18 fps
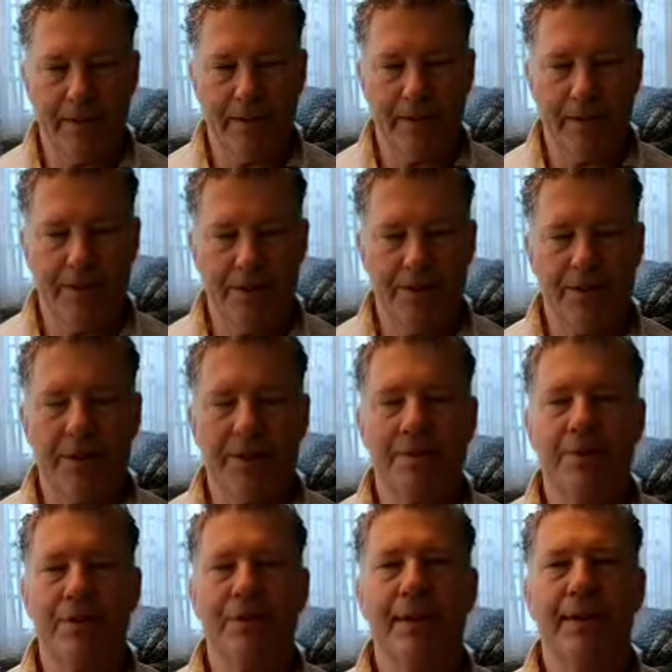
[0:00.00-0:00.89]
It just
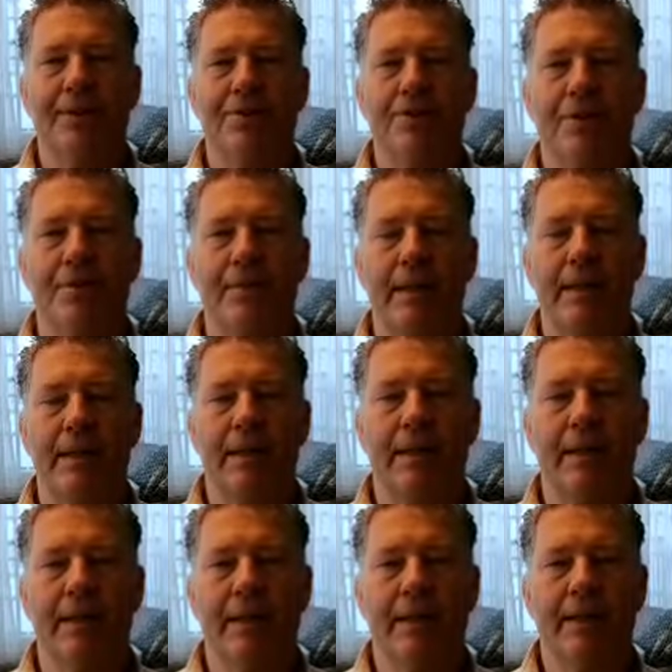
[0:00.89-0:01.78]
seemed strange to me
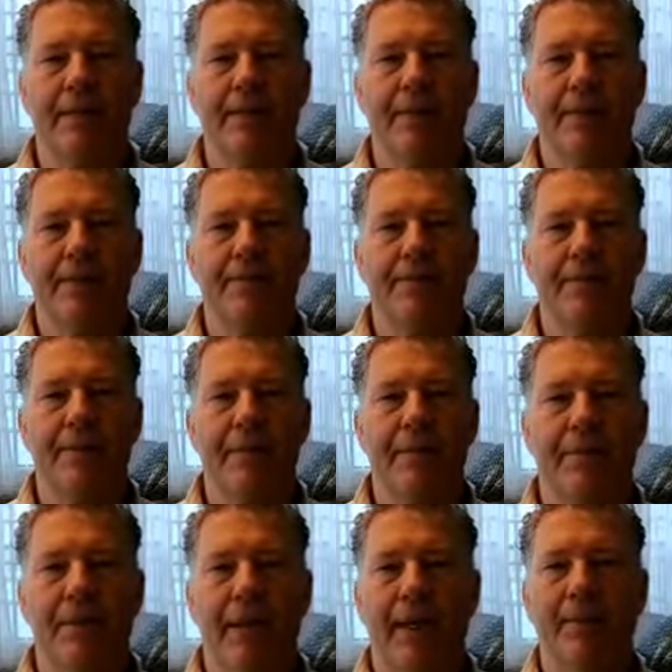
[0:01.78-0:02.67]

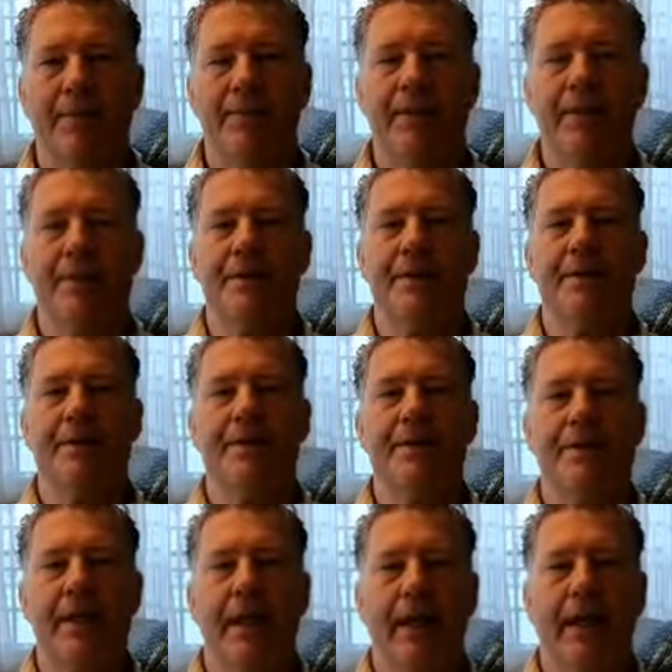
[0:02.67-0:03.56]
that Bob didn't
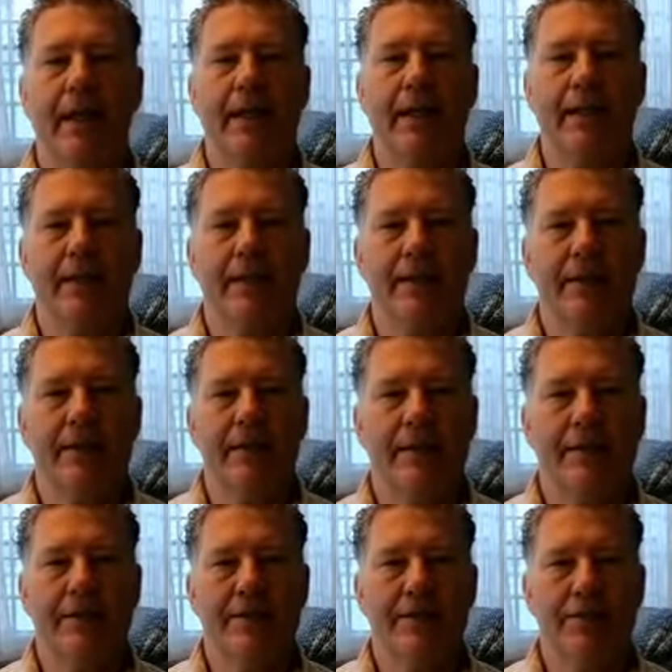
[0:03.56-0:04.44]
say
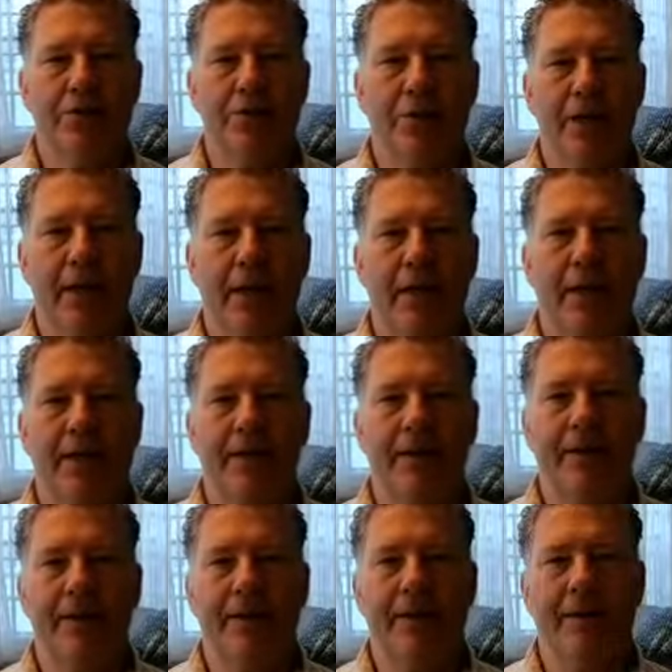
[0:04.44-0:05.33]
to
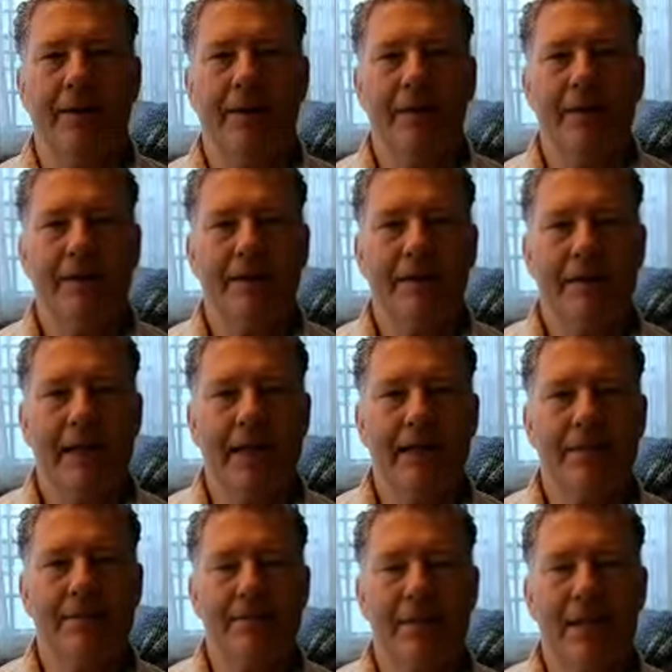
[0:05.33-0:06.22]
John,
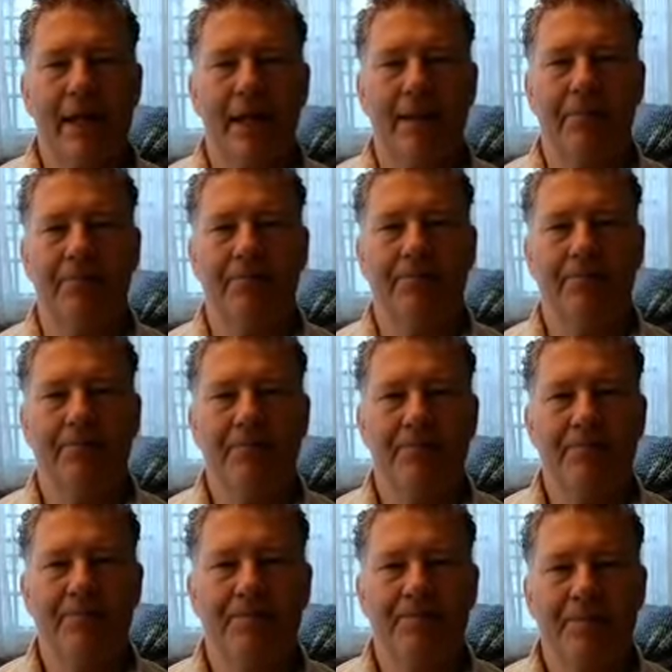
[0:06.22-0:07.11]
take some time,
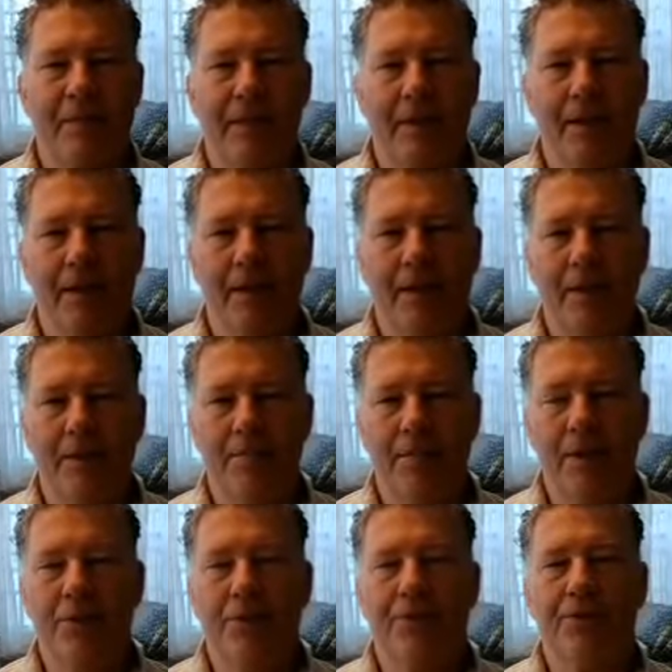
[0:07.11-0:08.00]

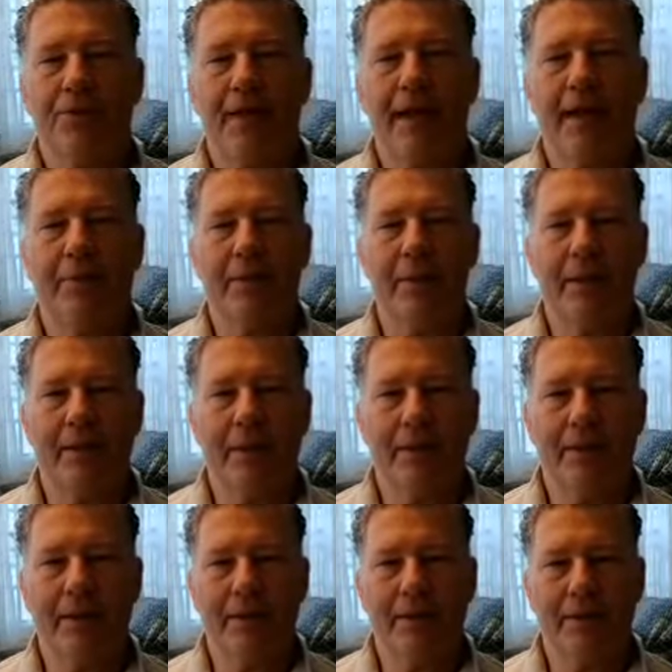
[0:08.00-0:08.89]
be with your family,
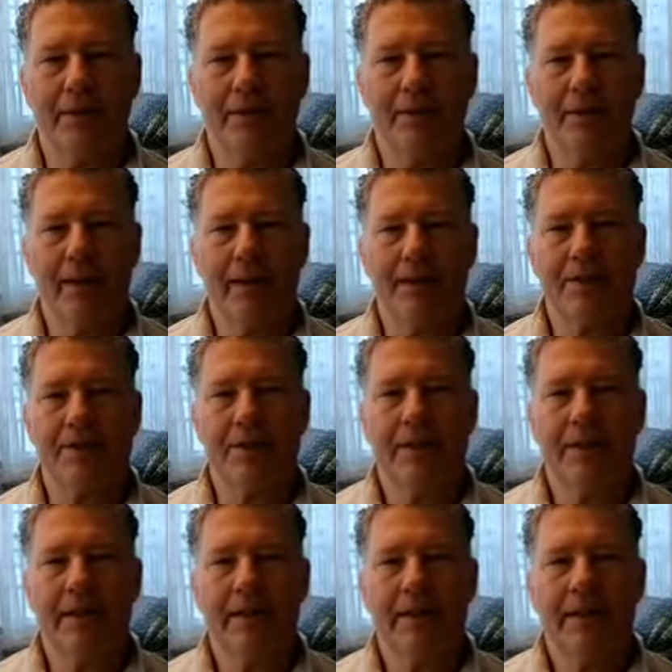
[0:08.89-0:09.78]

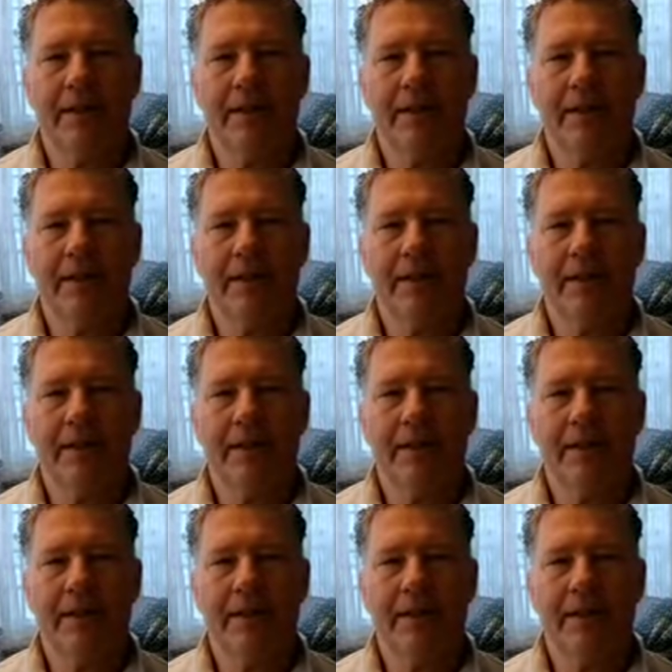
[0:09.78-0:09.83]
rest,